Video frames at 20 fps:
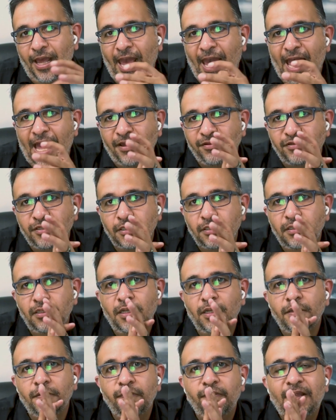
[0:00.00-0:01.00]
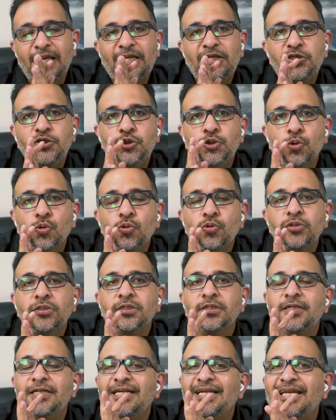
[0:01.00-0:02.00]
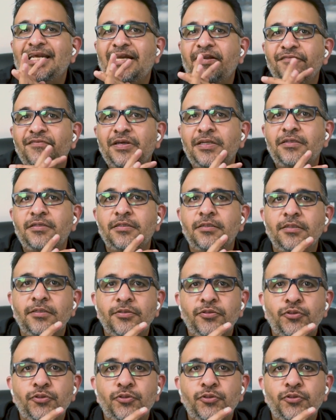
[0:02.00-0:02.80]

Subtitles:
as in they don't leave it